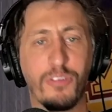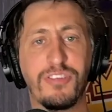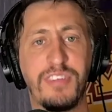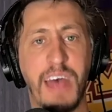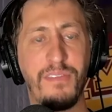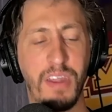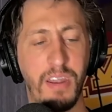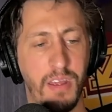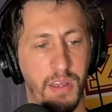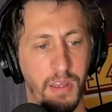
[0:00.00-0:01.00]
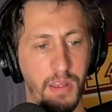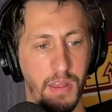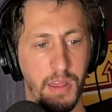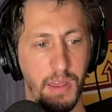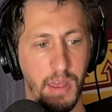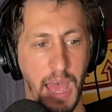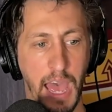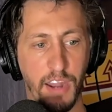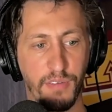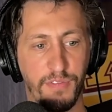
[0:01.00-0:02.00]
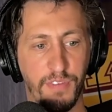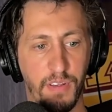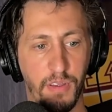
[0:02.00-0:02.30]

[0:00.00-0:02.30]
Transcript: 7 out of